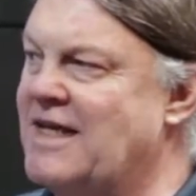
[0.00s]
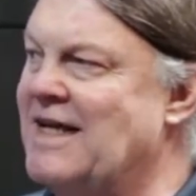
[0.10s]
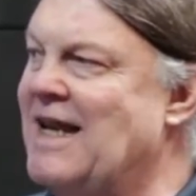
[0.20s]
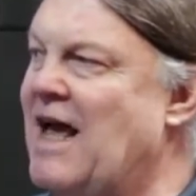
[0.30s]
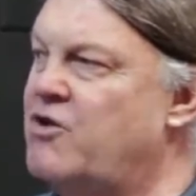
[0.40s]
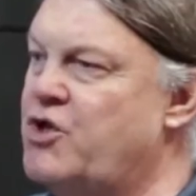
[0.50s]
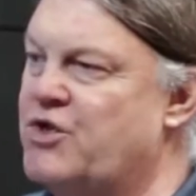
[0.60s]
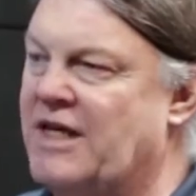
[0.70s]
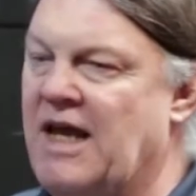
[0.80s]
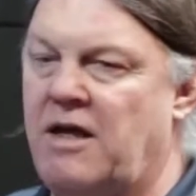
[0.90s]
It allows you
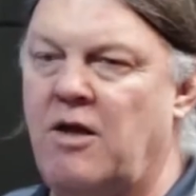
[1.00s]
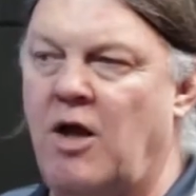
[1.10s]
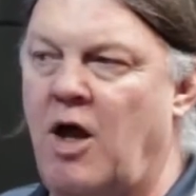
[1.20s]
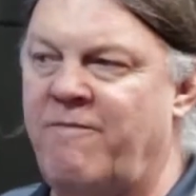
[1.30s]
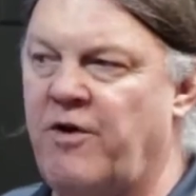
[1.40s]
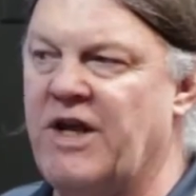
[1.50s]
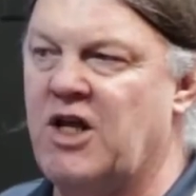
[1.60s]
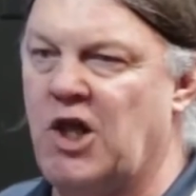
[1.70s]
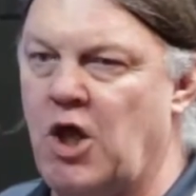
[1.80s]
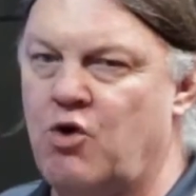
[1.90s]
to get a very
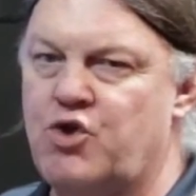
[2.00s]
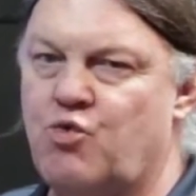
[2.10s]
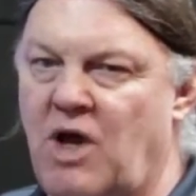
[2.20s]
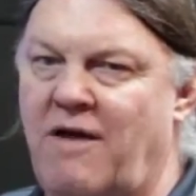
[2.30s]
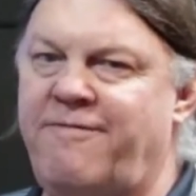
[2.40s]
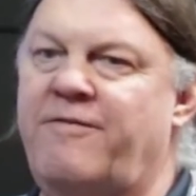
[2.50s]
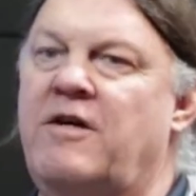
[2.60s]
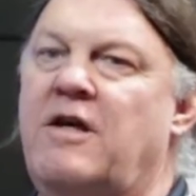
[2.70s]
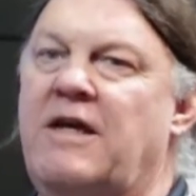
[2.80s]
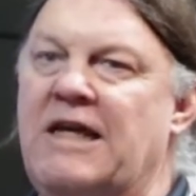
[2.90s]
close, rough
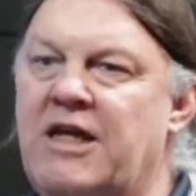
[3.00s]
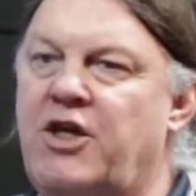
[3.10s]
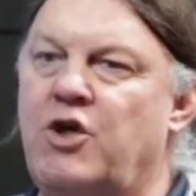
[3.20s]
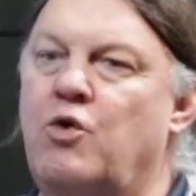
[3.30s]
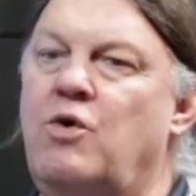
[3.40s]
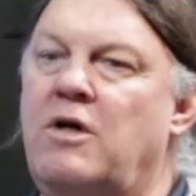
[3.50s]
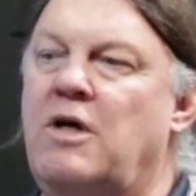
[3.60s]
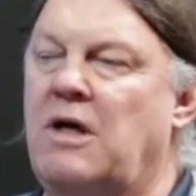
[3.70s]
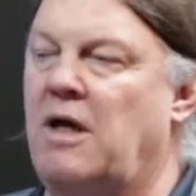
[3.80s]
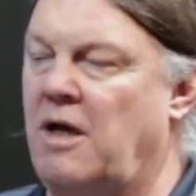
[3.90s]
EQ
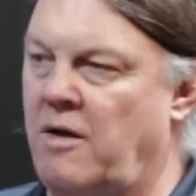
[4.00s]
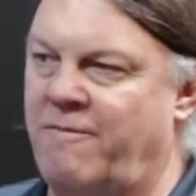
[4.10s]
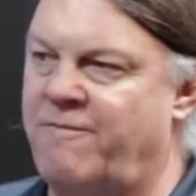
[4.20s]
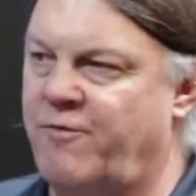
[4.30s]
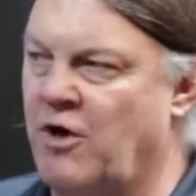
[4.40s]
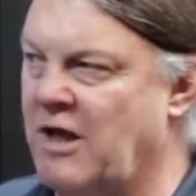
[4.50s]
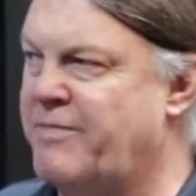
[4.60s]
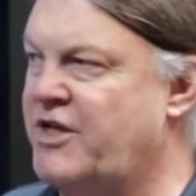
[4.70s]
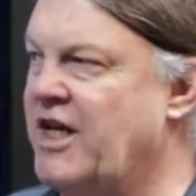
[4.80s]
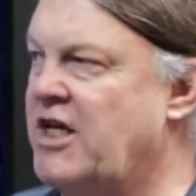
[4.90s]
for that
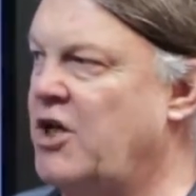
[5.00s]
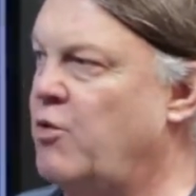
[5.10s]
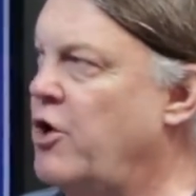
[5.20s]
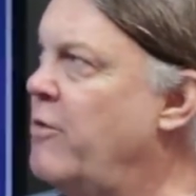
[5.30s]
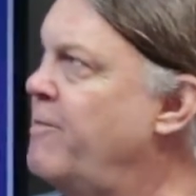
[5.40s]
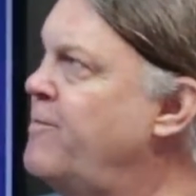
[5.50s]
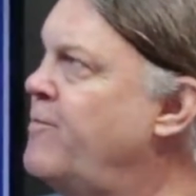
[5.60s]
particular room.